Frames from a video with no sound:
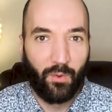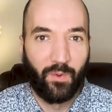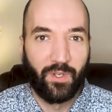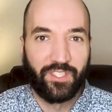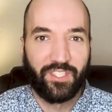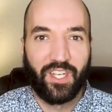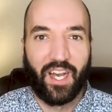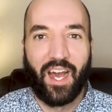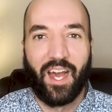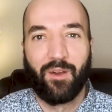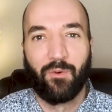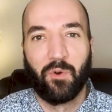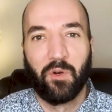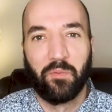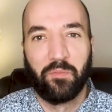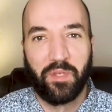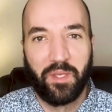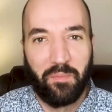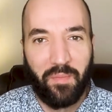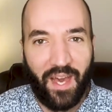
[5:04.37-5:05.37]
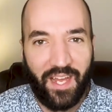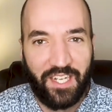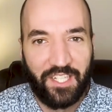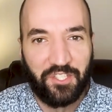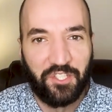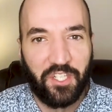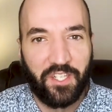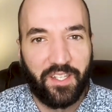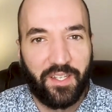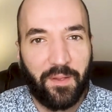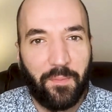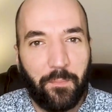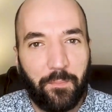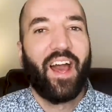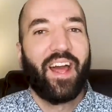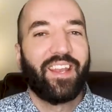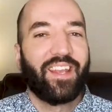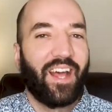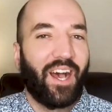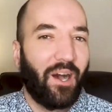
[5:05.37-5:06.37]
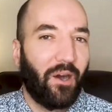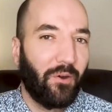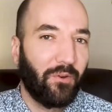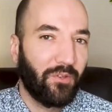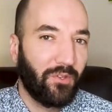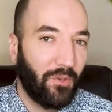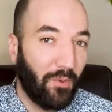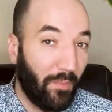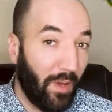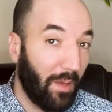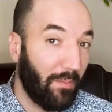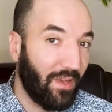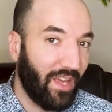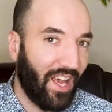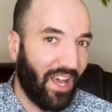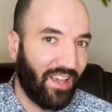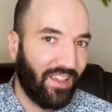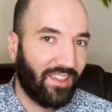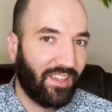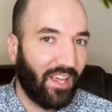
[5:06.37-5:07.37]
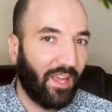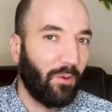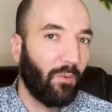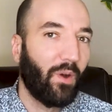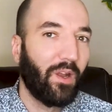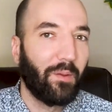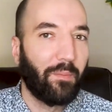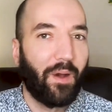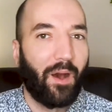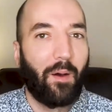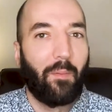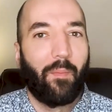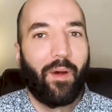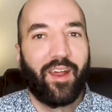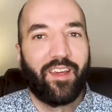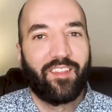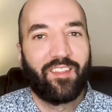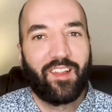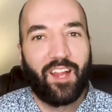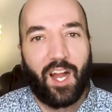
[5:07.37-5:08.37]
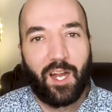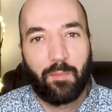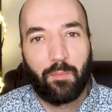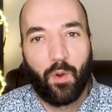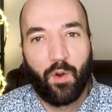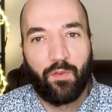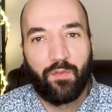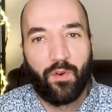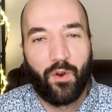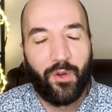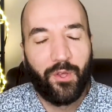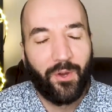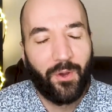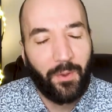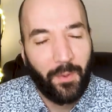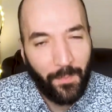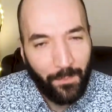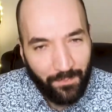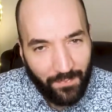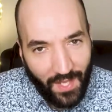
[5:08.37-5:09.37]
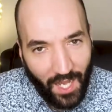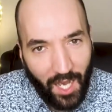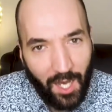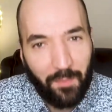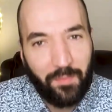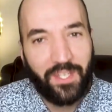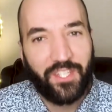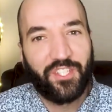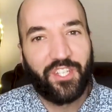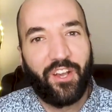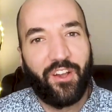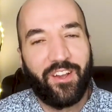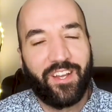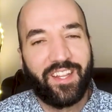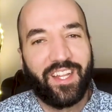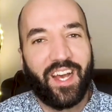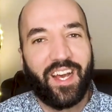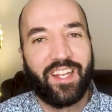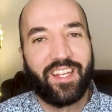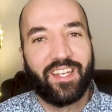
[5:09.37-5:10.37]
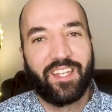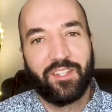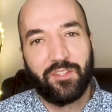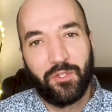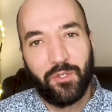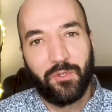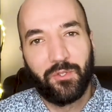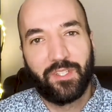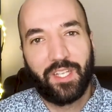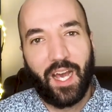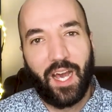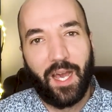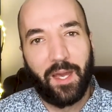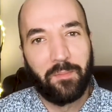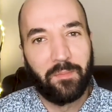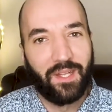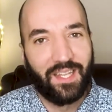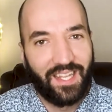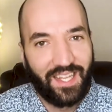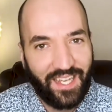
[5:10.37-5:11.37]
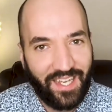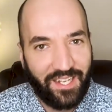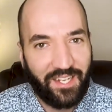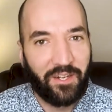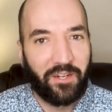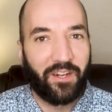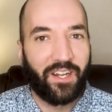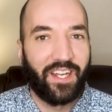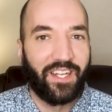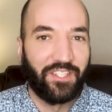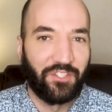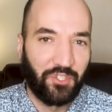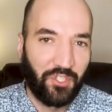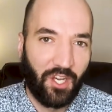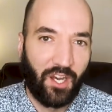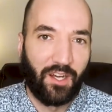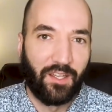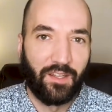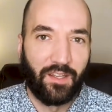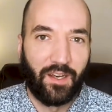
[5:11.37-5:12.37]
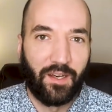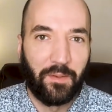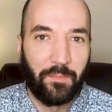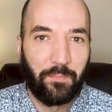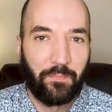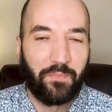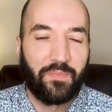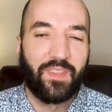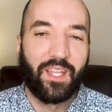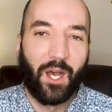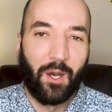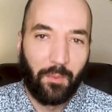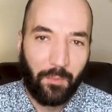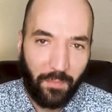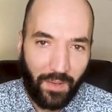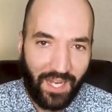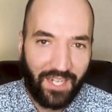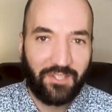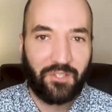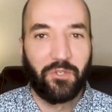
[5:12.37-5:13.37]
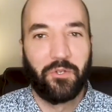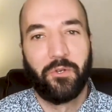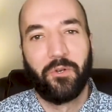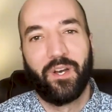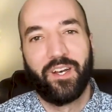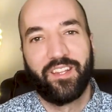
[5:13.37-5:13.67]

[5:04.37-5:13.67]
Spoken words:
which I will be managing. And now you may be asking, what about my stock portfolio? I'll be sharing that in due time later, inshallah. Now back to